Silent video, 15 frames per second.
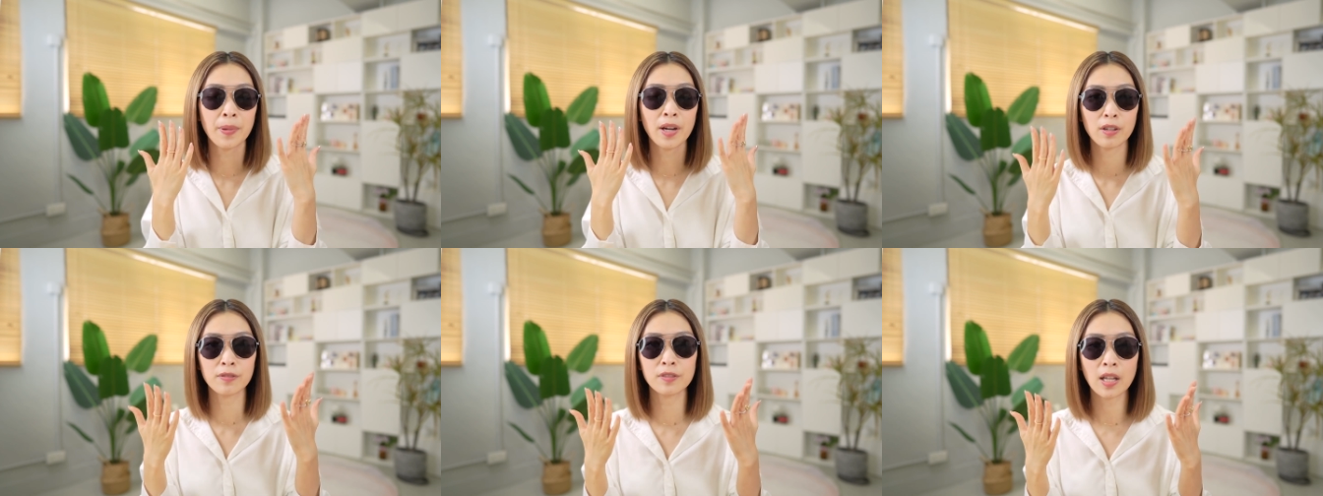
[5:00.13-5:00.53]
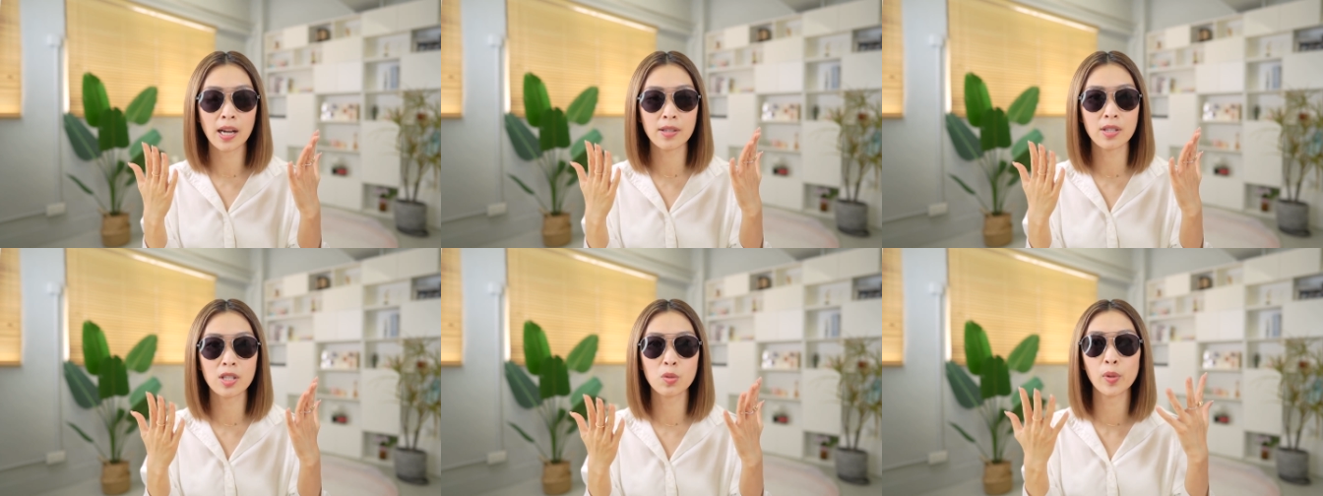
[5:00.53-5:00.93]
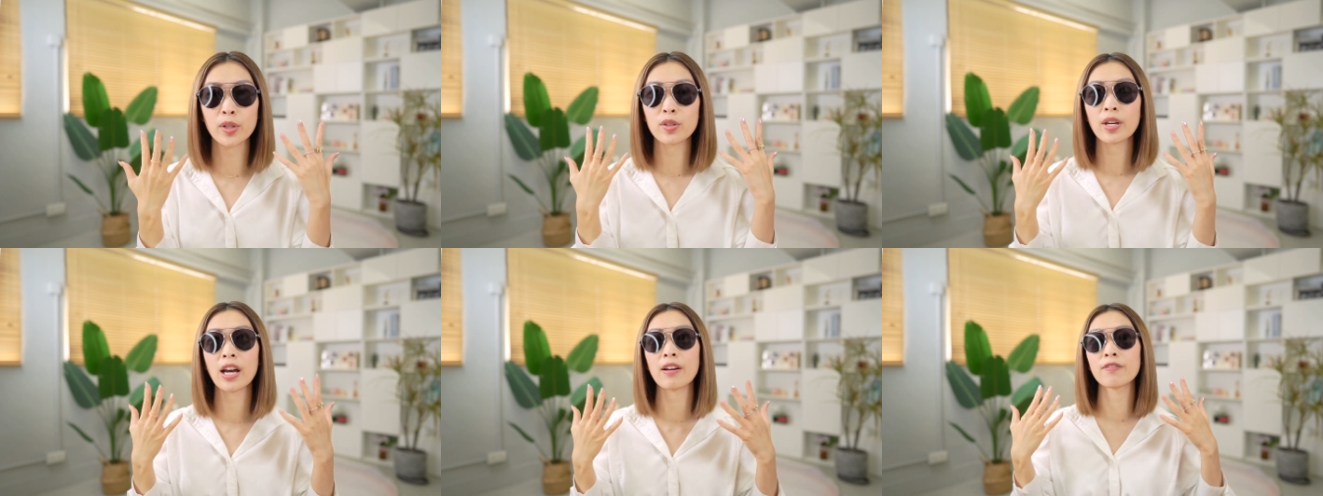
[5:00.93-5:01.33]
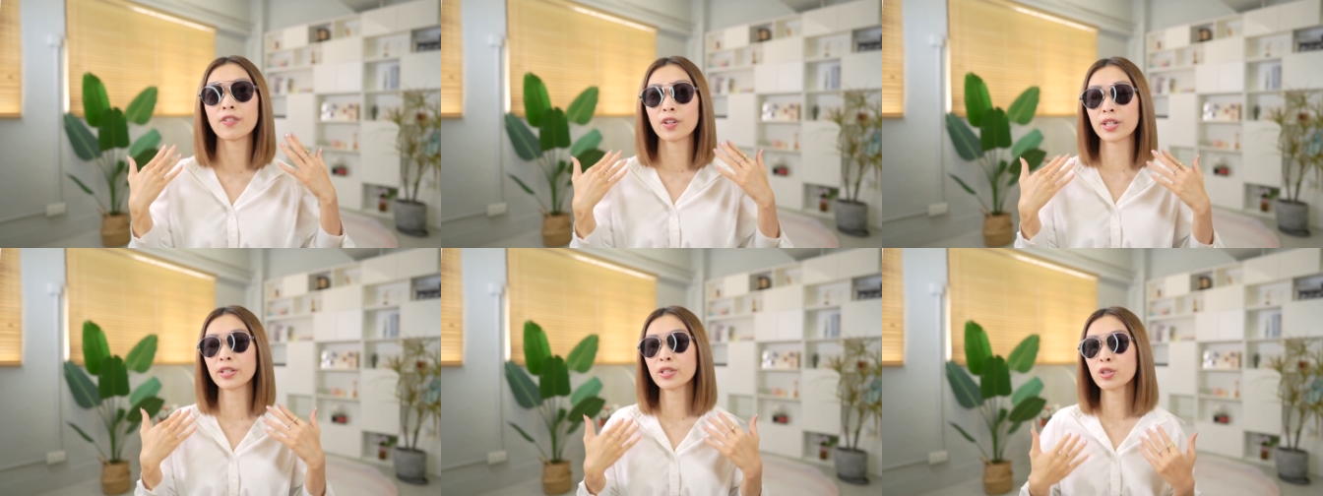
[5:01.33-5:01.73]
a pair of glasses when you have
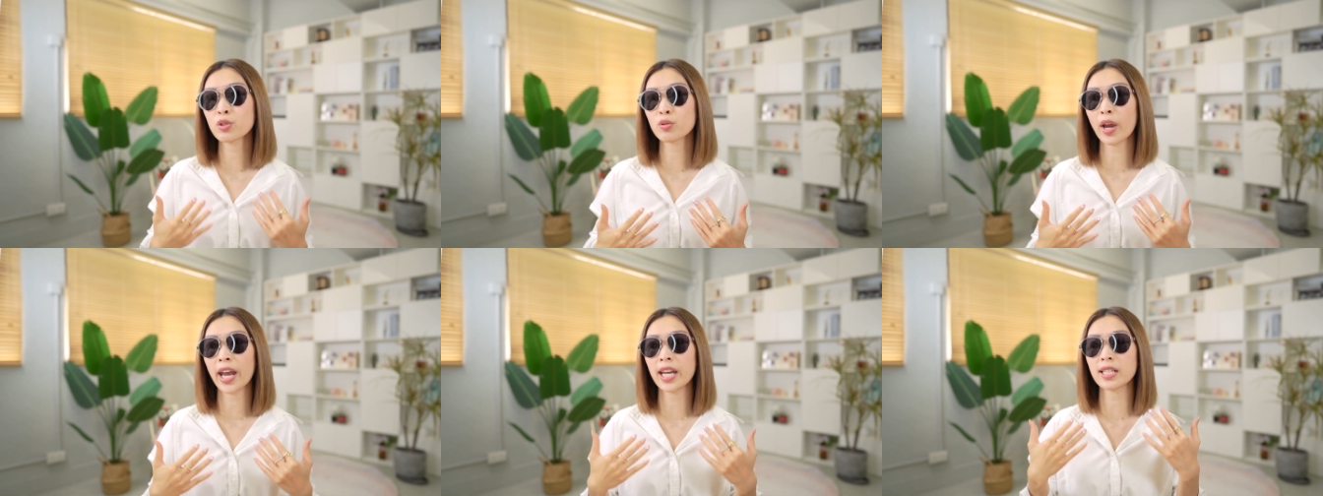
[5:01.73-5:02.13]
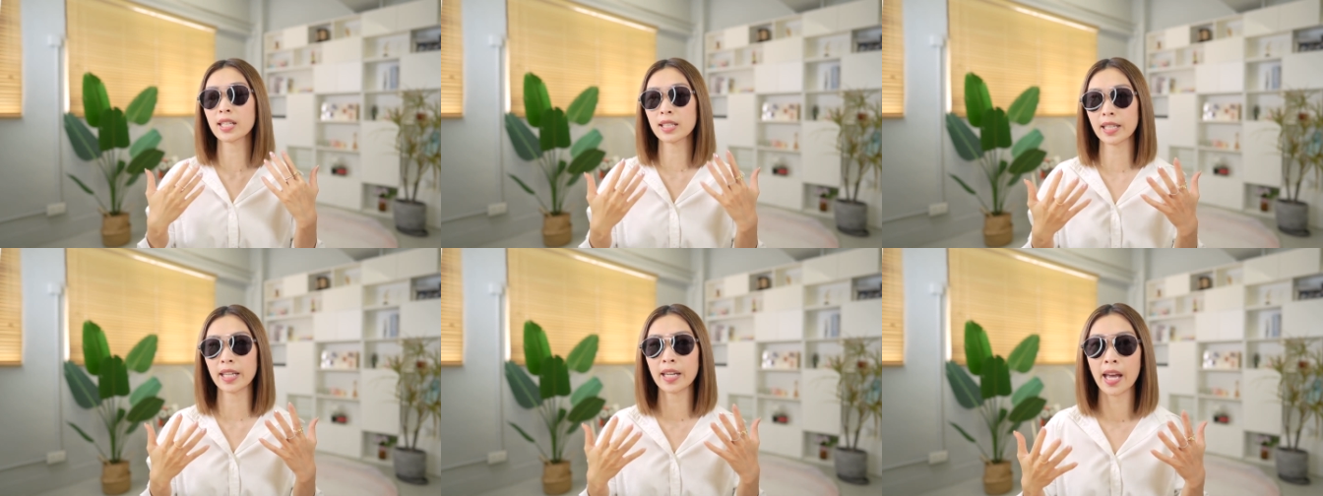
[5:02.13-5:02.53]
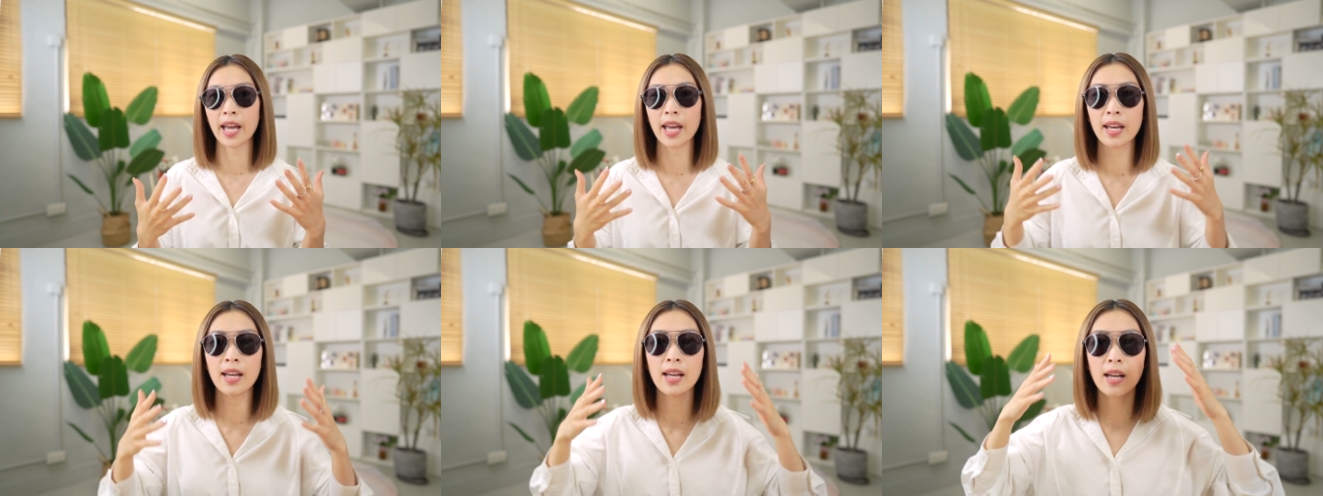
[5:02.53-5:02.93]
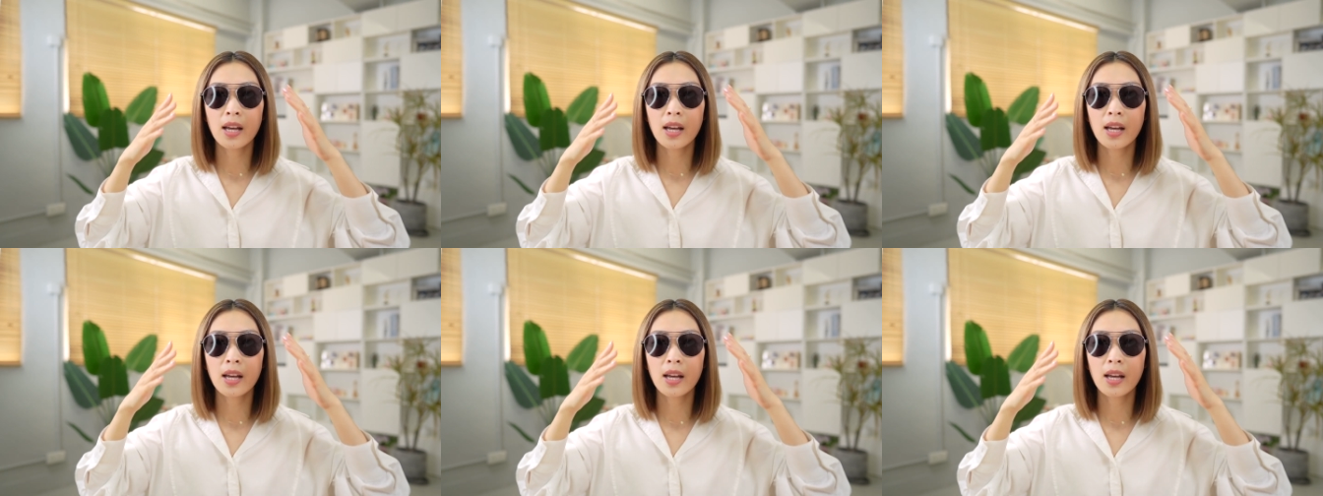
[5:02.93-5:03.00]
very straight, clean hair.